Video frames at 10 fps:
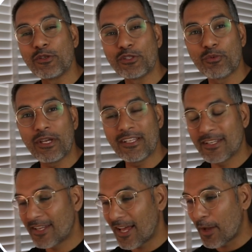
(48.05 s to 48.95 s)

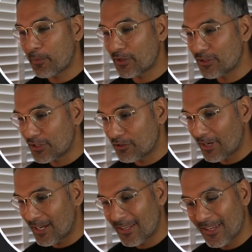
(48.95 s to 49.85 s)
Sweden up on the
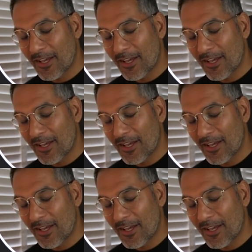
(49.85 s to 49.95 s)
screen.